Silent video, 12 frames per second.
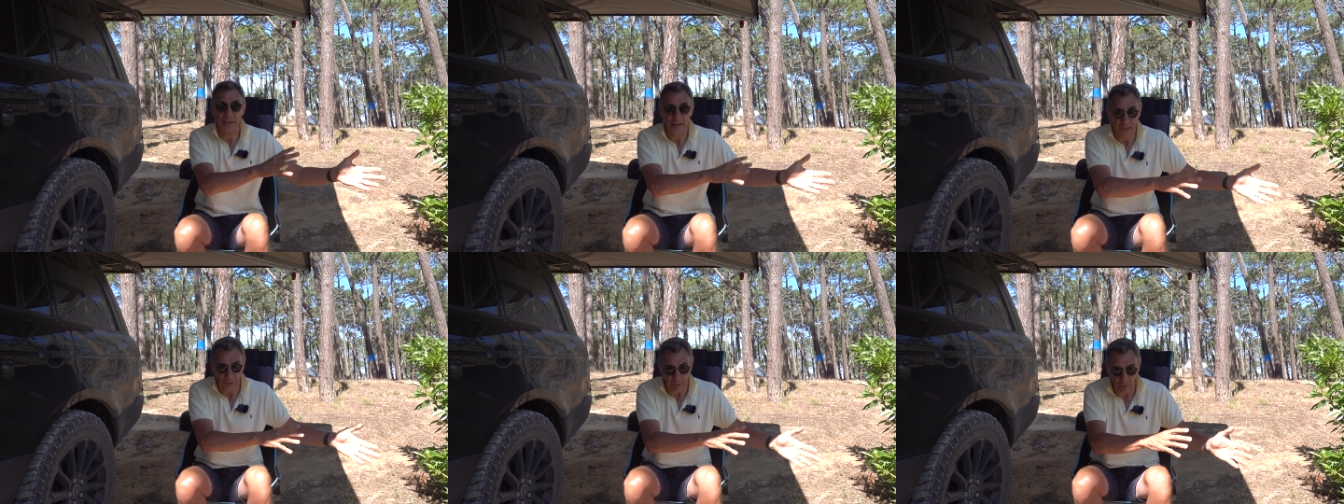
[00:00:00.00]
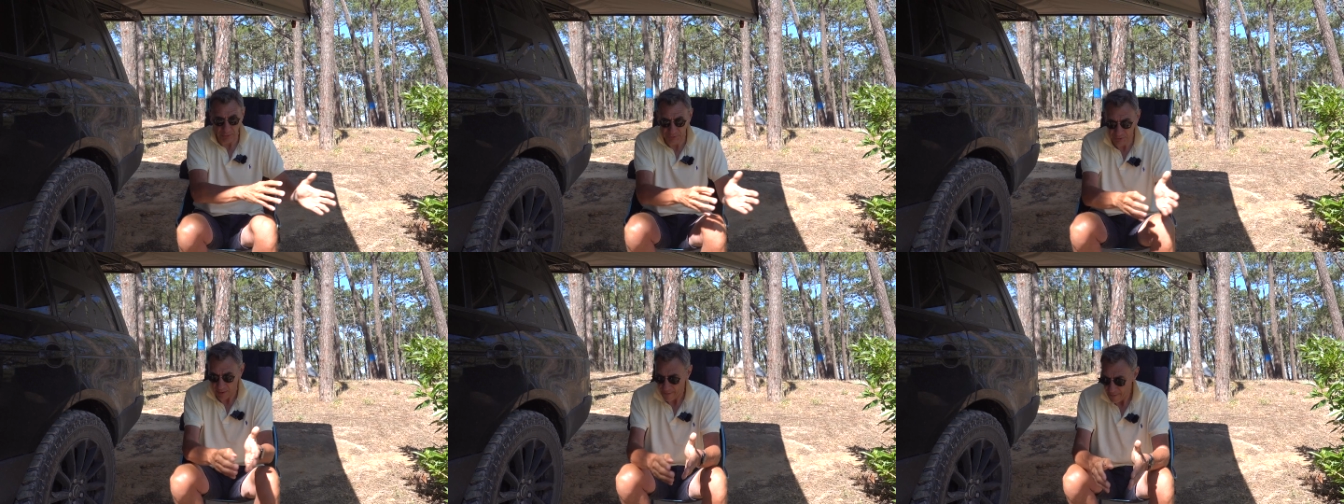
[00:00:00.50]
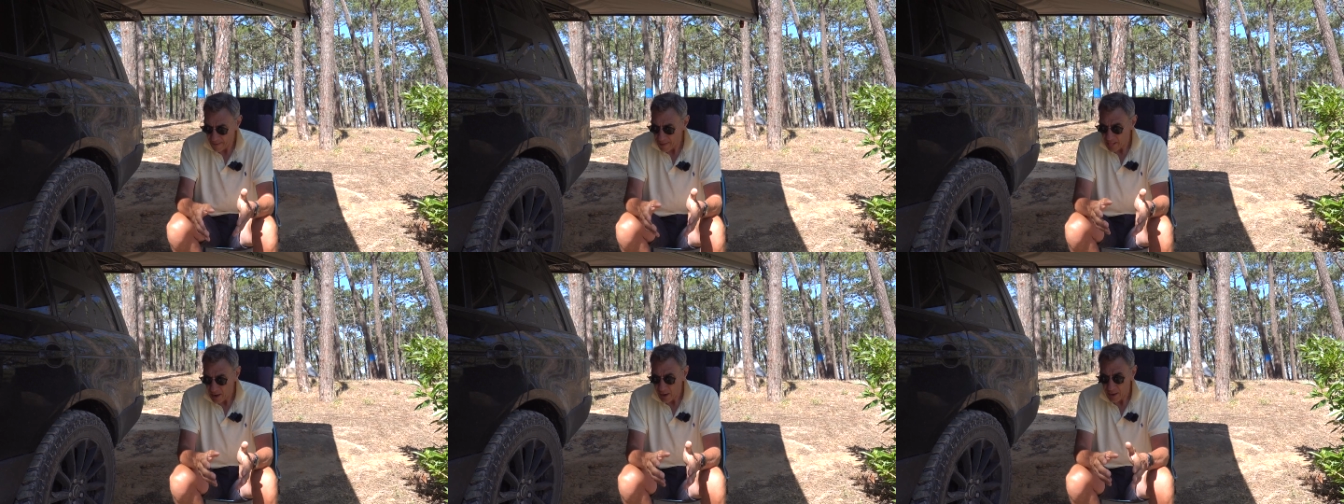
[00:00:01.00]
Helinox.
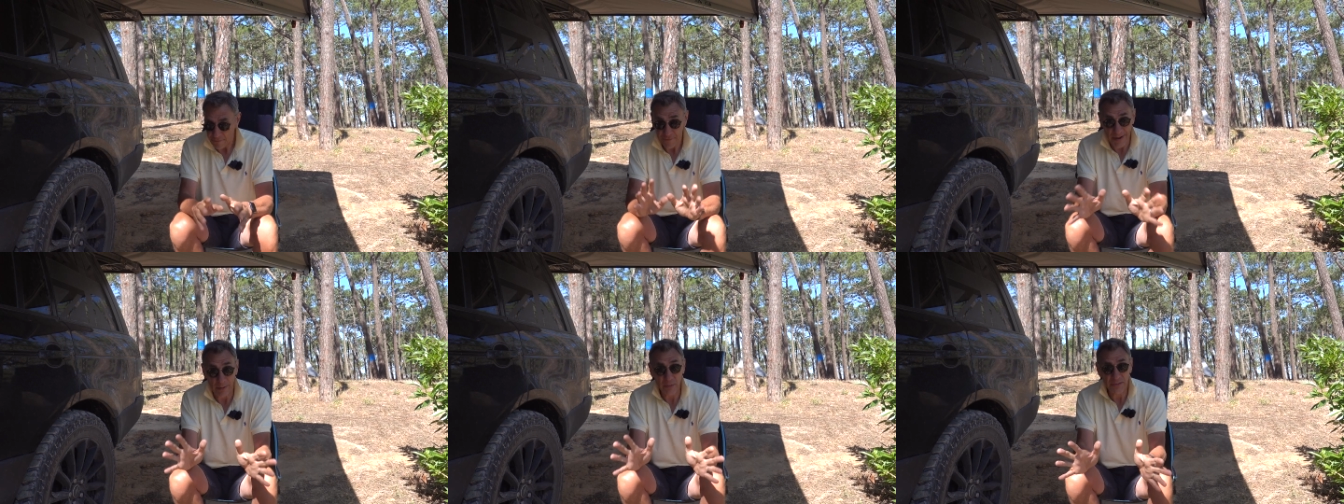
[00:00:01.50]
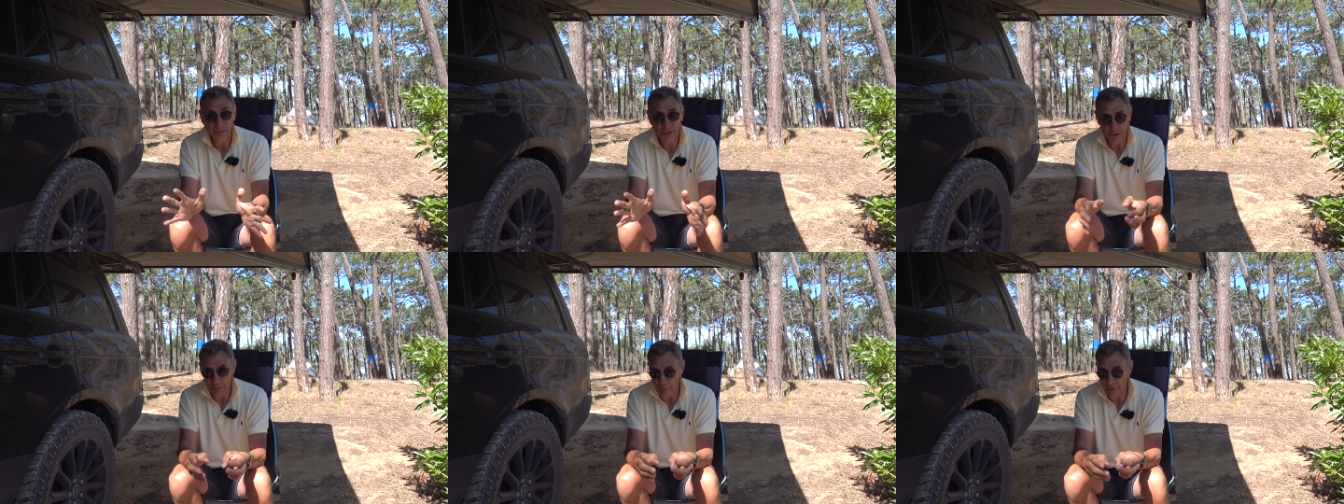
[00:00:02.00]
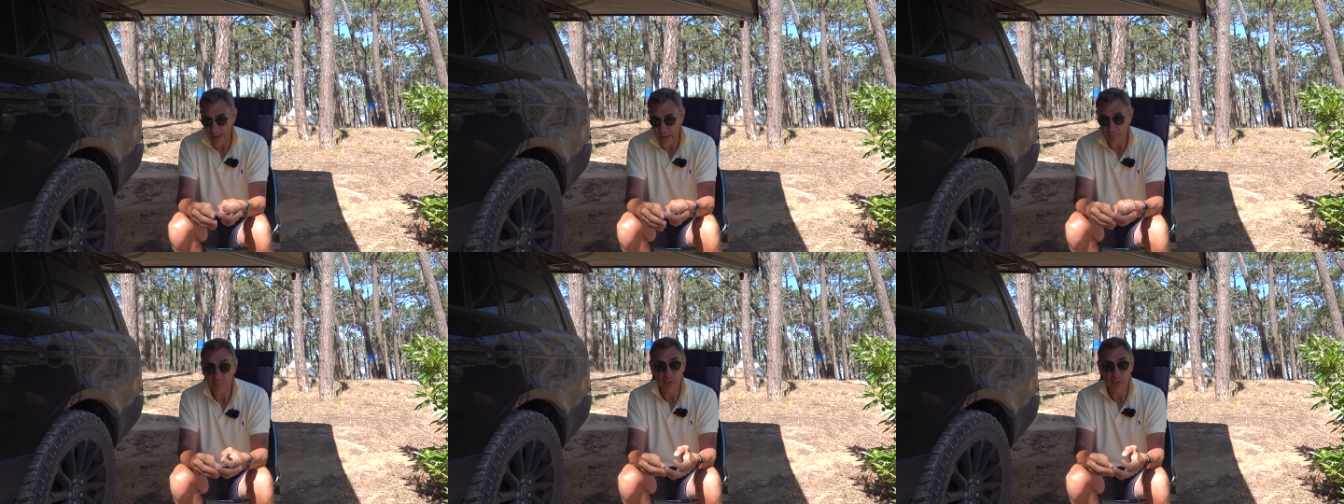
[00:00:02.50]
I found this in Korea.